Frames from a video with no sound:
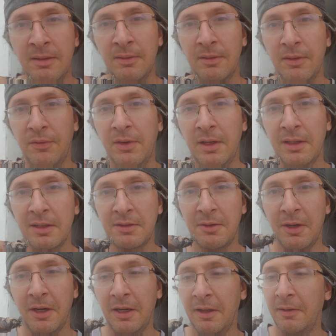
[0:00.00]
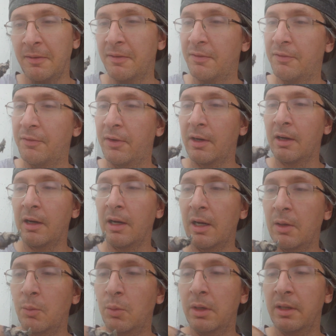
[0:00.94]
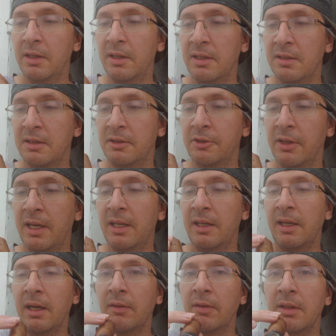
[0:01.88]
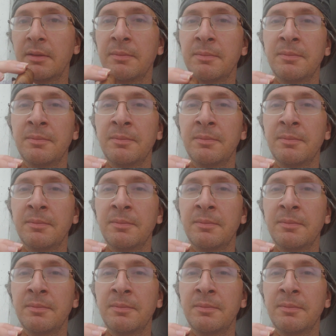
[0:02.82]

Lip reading: the fun is trying to figure out what it is that you're getting out of it,